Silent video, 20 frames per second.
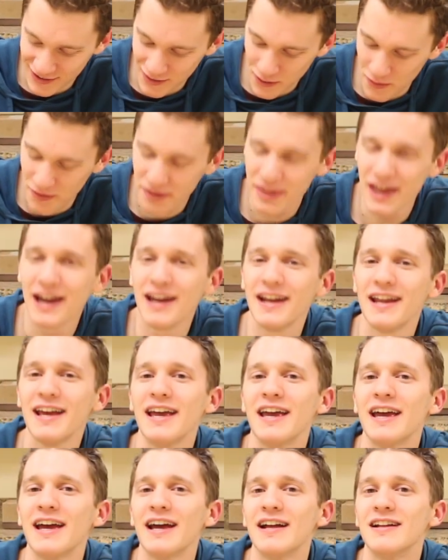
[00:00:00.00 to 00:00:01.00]
so that
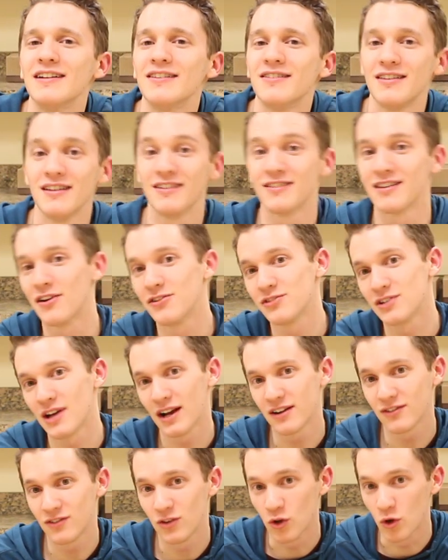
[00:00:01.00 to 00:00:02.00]
and the
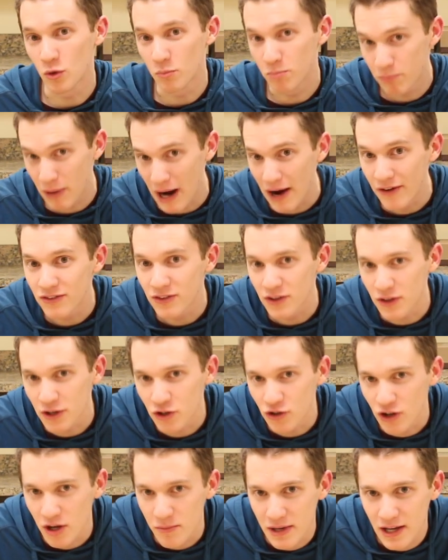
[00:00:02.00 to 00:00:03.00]
soundtrack to Pirates of the
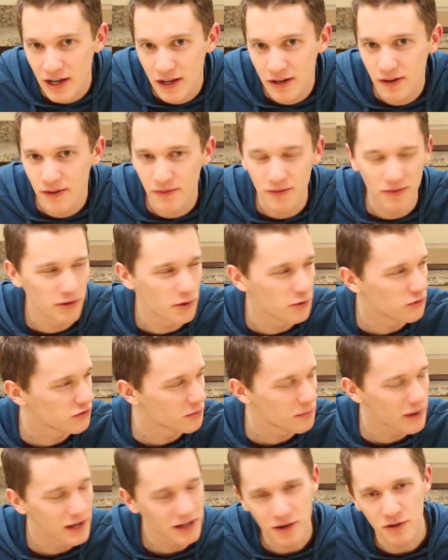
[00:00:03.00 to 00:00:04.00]
Caribbean, those
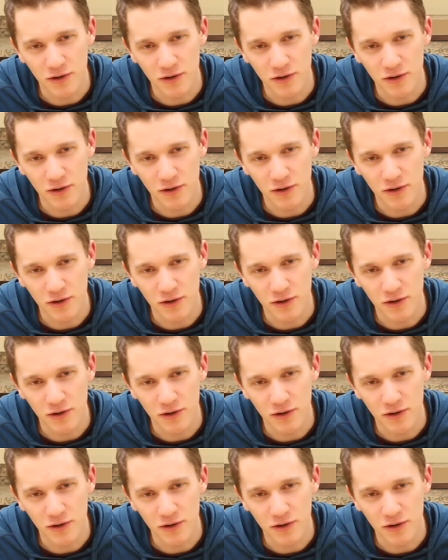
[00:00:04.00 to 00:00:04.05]
are my